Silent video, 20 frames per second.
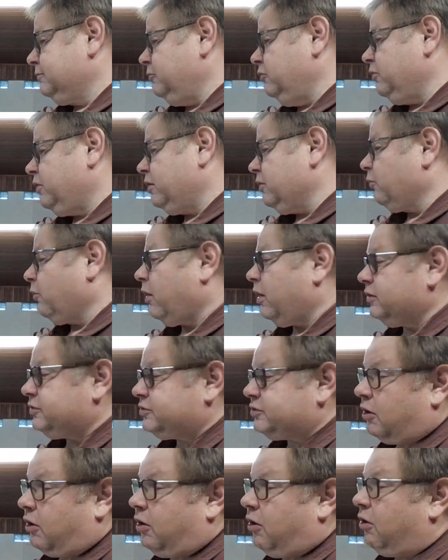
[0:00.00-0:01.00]
You can
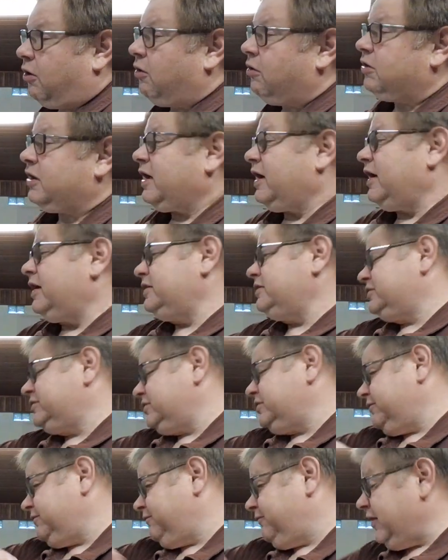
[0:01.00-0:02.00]
watch all
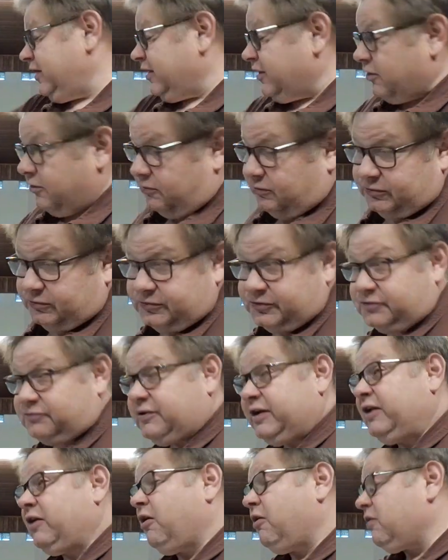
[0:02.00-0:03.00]
kinds of videos,
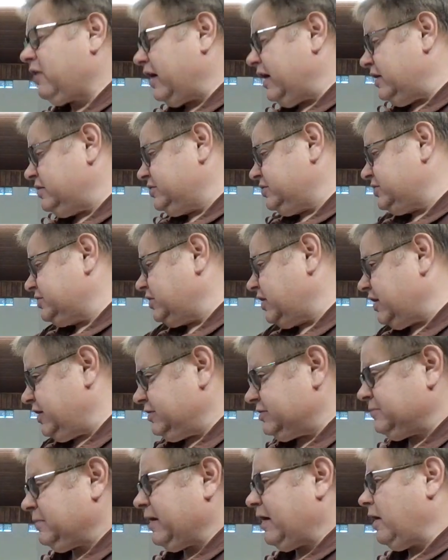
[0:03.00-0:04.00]
read all kinds of
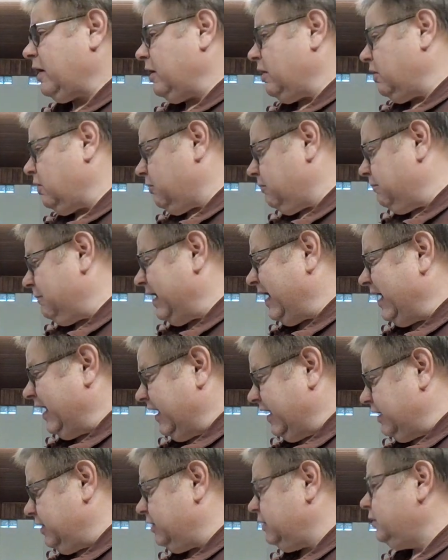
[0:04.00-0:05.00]
studies about how
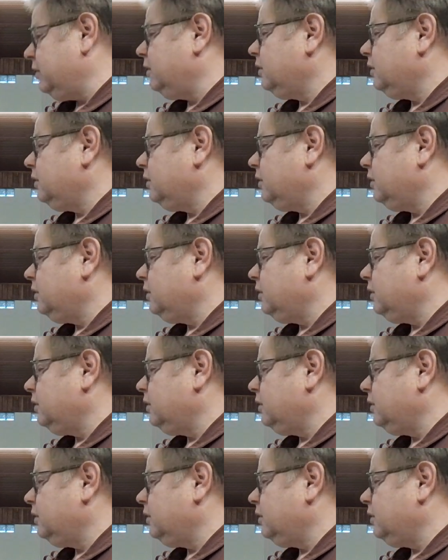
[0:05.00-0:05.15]
bad